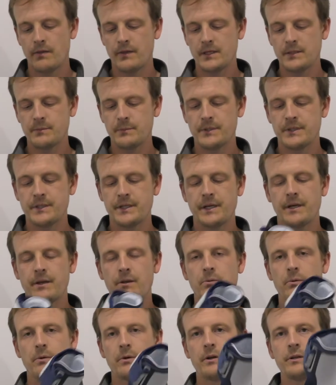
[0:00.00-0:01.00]
this
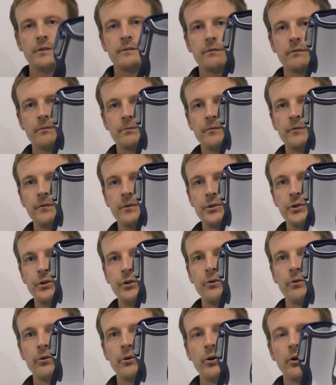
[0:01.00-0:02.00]
particular one is from
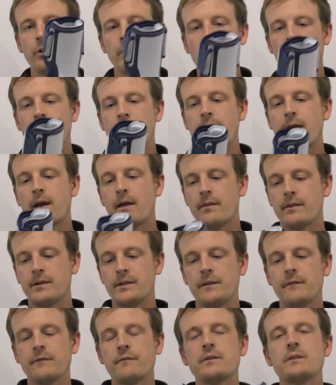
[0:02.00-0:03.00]
Fujiro, and now the
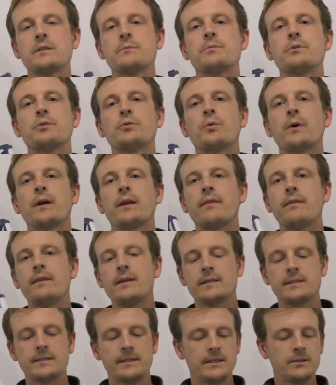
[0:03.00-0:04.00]
difference between
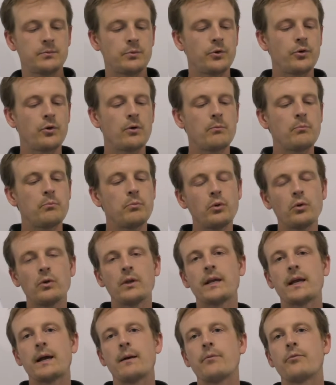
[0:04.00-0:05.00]
this is we're not
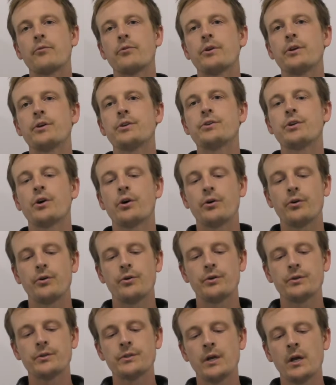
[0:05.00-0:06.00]
pulling up through your
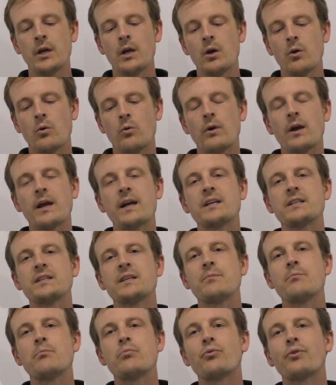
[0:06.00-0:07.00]
toes, we're
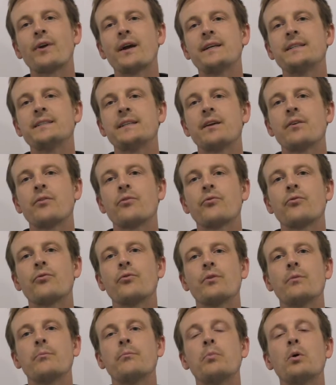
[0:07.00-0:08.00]
actually bracing through
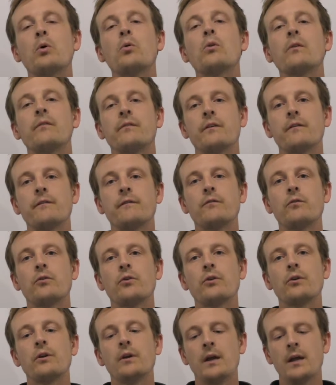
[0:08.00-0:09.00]
the ball of your foot,
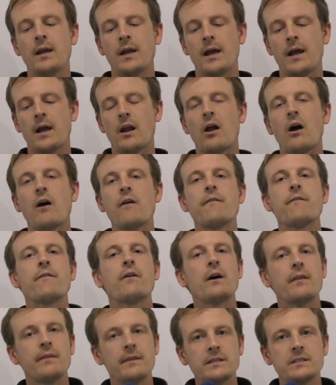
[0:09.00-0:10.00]
and I
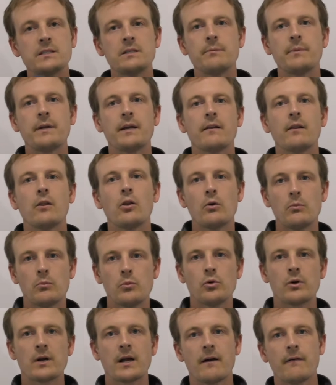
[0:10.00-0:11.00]
find this to be a lot
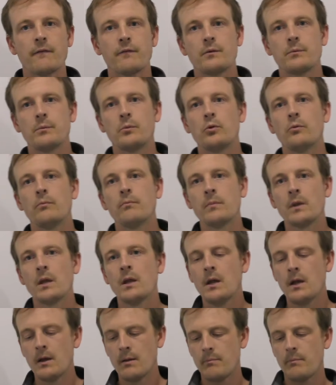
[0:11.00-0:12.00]
more comfortable.
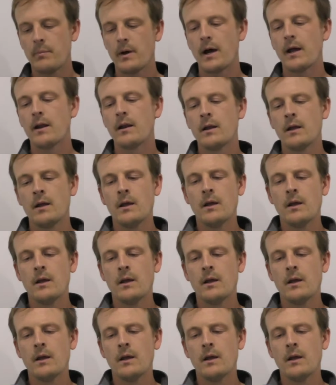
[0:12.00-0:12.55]
But